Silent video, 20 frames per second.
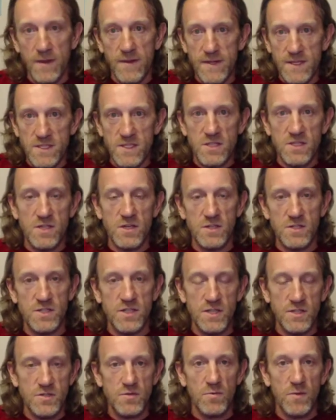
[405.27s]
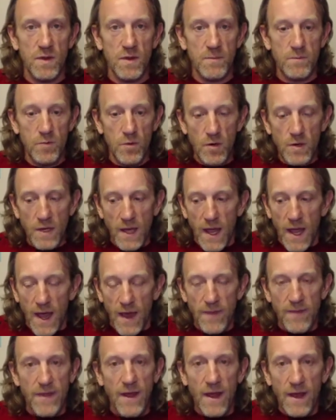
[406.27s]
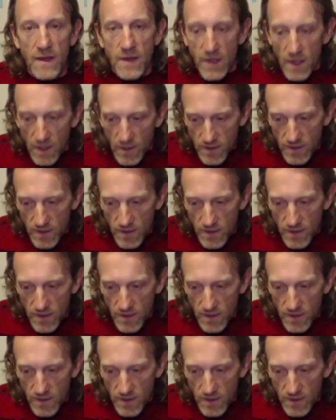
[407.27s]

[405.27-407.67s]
this is our sensory input, and then